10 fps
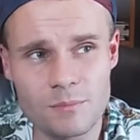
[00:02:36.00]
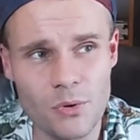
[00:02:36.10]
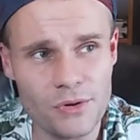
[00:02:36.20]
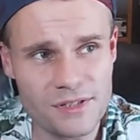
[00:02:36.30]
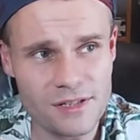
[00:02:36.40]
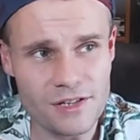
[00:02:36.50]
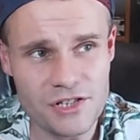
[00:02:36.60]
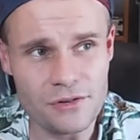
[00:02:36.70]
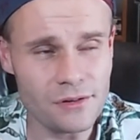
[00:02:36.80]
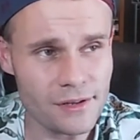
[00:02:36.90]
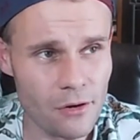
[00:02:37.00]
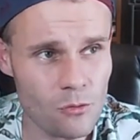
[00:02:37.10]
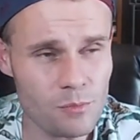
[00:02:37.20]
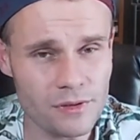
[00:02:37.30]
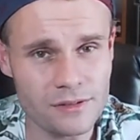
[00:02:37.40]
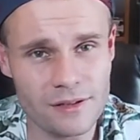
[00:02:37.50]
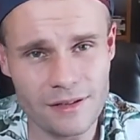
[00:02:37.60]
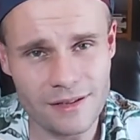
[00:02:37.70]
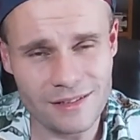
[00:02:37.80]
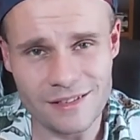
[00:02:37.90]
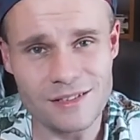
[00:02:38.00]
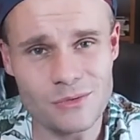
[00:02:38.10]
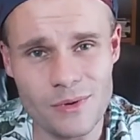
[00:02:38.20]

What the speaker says: borders are generally open, at least